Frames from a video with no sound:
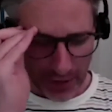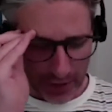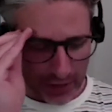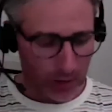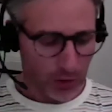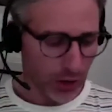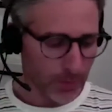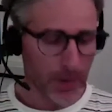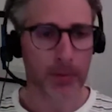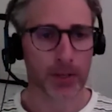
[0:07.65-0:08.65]
that I think a
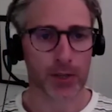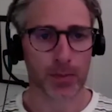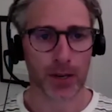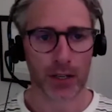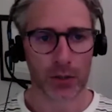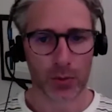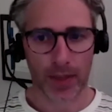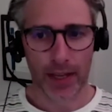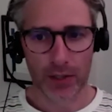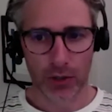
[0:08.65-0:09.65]
lot of people experience
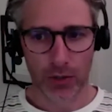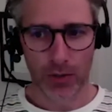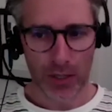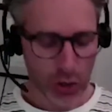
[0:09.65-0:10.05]
when they do